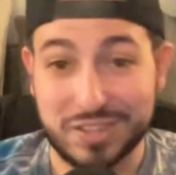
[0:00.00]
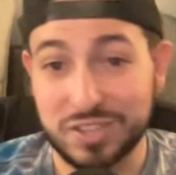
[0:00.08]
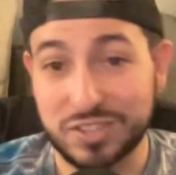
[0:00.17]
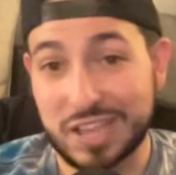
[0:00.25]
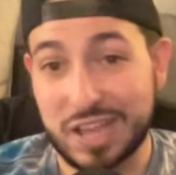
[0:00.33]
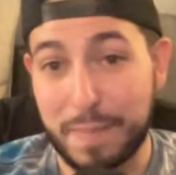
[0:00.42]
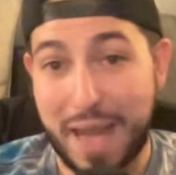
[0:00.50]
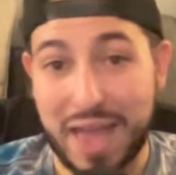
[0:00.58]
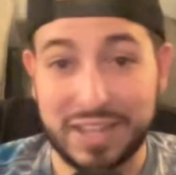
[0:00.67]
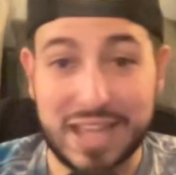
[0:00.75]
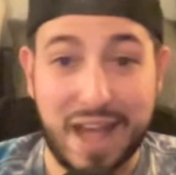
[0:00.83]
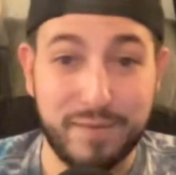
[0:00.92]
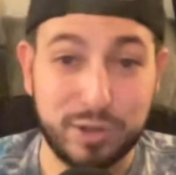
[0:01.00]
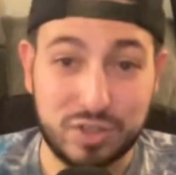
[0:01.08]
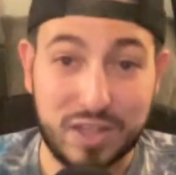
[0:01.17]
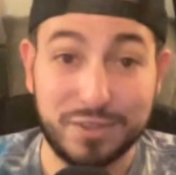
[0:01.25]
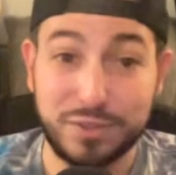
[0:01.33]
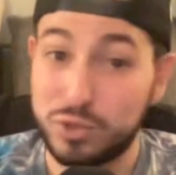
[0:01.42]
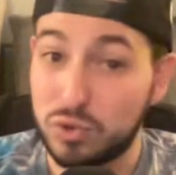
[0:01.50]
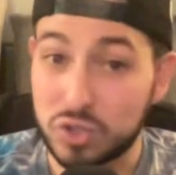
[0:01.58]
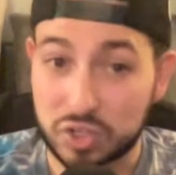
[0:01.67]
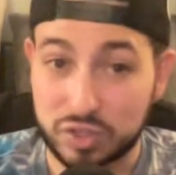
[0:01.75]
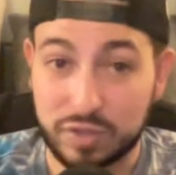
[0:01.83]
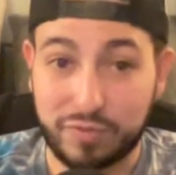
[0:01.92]
His batting average is down to
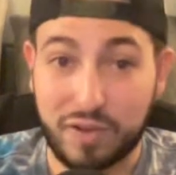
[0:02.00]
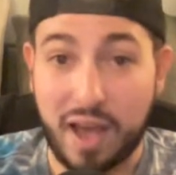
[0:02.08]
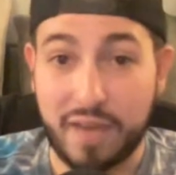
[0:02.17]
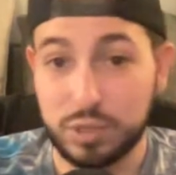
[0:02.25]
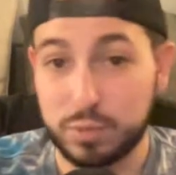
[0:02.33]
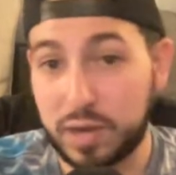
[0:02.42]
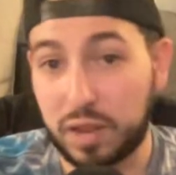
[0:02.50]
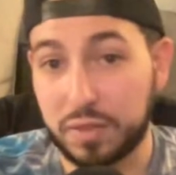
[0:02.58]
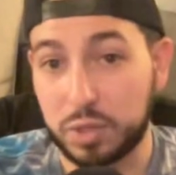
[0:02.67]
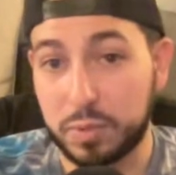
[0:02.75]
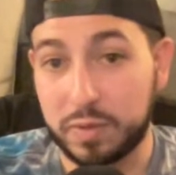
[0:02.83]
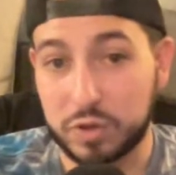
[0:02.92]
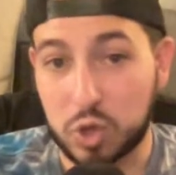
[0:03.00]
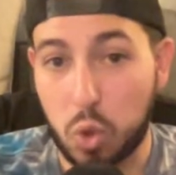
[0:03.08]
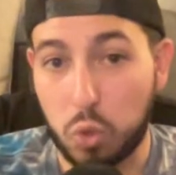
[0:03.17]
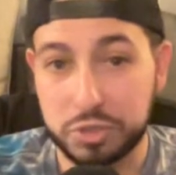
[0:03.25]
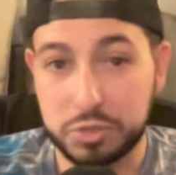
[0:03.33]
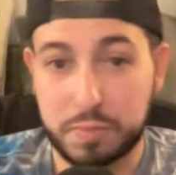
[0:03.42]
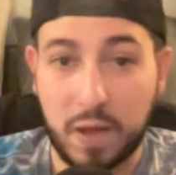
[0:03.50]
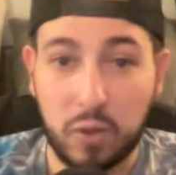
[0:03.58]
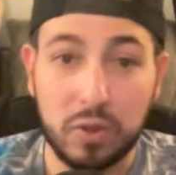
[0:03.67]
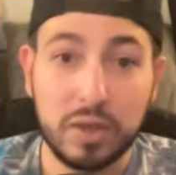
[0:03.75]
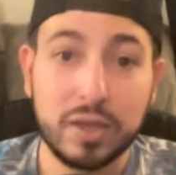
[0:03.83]
265. He's been on a little bit of a cold spell.